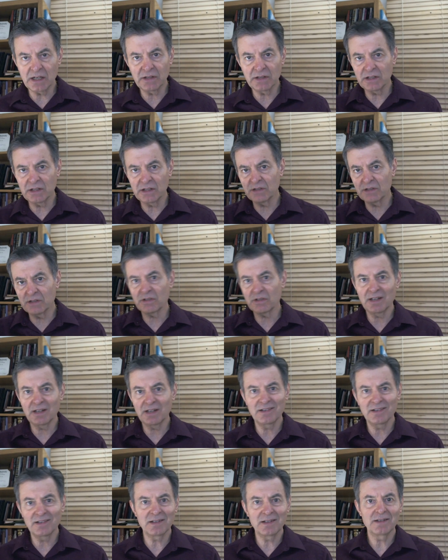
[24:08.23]
And they just say,
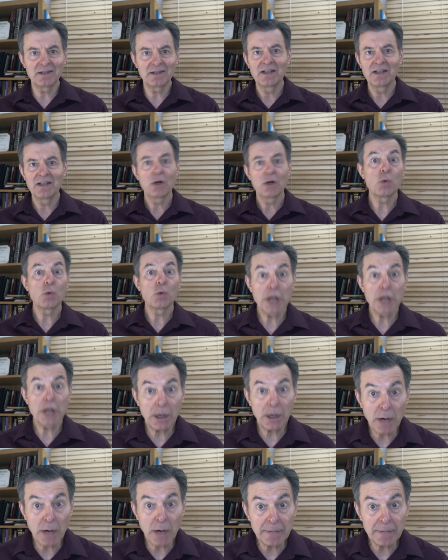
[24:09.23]
we're
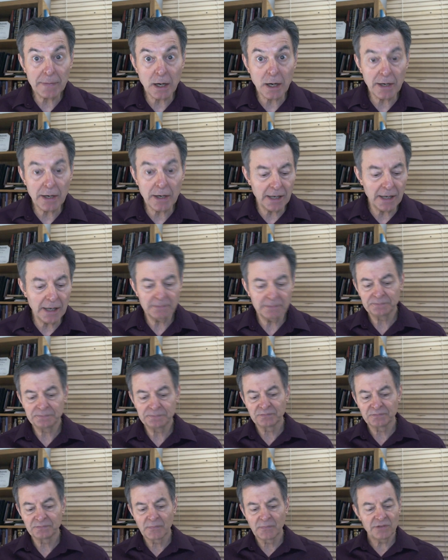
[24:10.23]
not quite there yet.
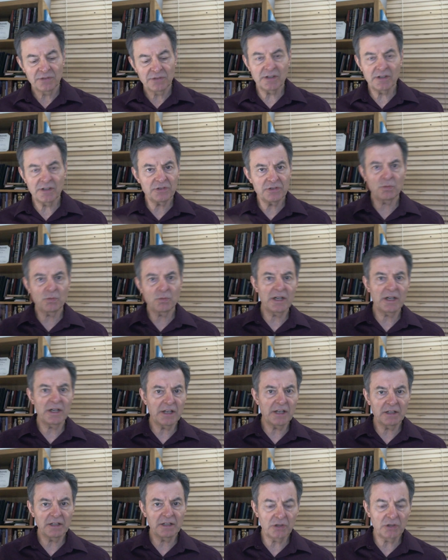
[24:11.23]
So this is the way
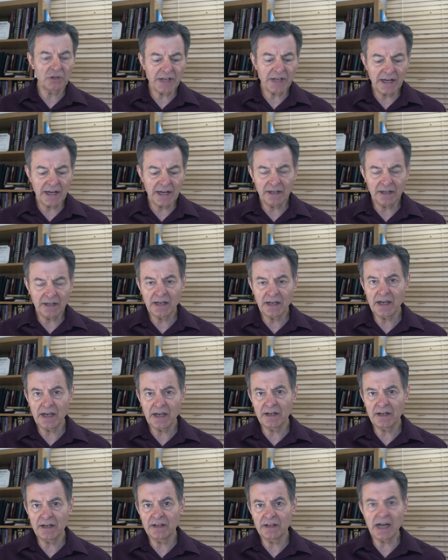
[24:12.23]
they look at it,
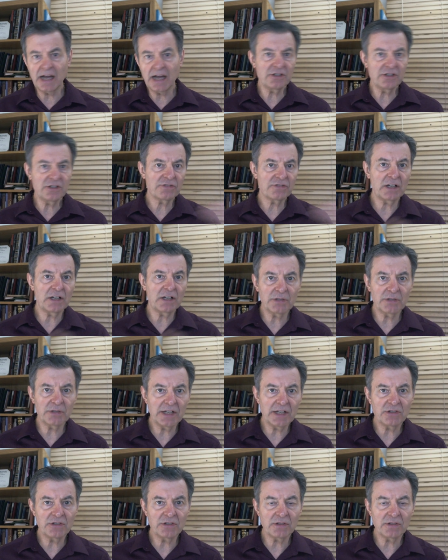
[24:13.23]
and I just follow
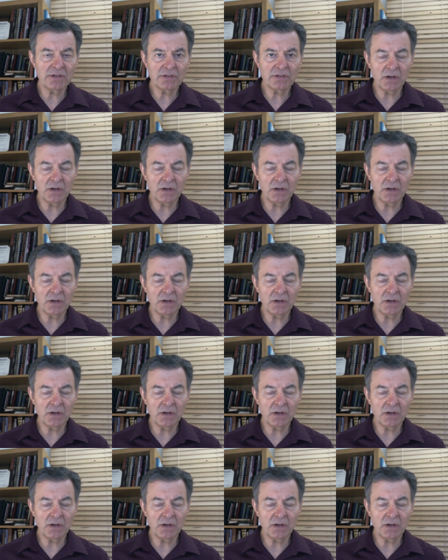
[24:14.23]
nature.